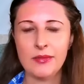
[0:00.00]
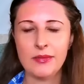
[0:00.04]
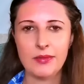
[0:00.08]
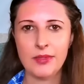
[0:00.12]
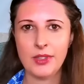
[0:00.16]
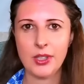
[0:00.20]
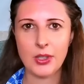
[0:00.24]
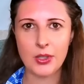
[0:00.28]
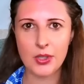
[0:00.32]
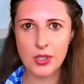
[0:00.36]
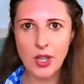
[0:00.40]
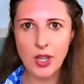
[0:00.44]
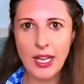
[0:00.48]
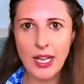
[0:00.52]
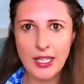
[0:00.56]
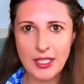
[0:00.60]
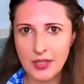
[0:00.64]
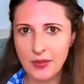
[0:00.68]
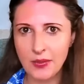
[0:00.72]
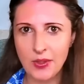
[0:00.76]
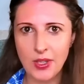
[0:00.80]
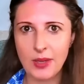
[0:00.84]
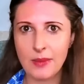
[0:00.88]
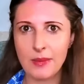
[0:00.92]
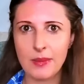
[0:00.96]
There's lots of
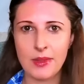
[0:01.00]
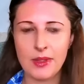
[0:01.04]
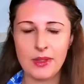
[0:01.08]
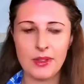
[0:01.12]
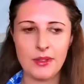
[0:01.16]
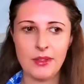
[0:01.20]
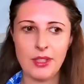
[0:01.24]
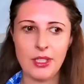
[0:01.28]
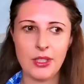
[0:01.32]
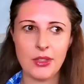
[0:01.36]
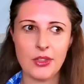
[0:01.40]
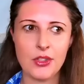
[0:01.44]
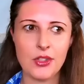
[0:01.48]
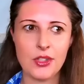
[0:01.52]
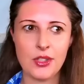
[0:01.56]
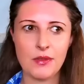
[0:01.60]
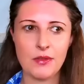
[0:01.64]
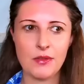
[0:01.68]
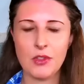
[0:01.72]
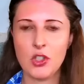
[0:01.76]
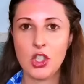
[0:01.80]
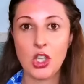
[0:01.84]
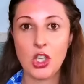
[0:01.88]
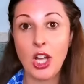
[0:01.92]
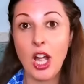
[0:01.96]
them. There's
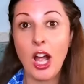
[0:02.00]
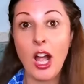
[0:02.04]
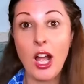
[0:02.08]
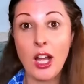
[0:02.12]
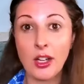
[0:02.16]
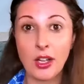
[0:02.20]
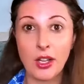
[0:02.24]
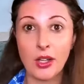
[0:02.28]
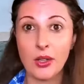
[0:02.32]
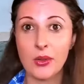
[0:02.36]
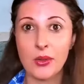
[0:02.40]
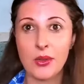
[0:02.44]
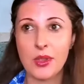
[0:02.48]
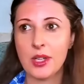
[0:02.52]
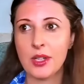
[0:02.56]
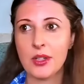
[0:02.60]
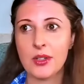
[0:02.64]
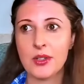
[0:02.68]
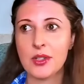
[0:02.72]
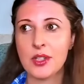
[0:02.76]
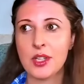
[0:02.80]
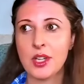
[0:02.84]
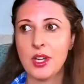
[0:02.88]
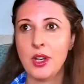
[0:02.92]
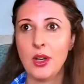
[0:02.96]
Chicago,
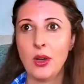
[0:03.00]
there's